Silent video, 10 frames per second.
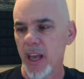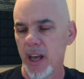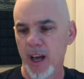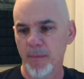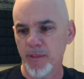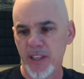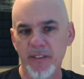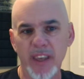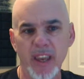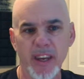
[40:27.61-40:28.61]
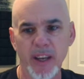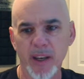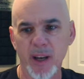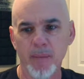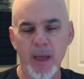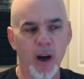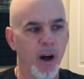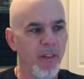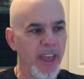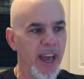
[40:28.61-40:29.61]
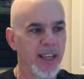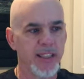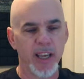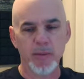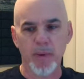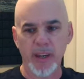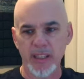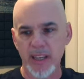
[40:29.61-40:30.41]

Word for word: um, dividend income, all the excess monies